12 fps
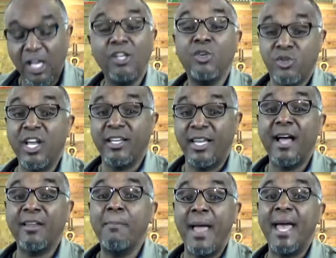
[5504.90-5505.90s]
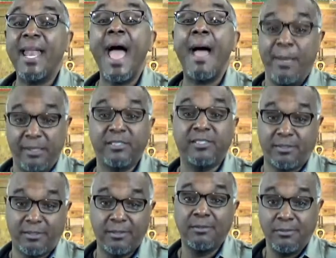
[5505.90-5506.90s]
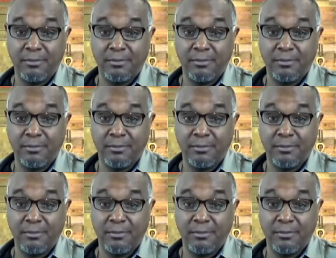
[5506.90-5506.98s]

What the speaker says: You shut down the bad habits.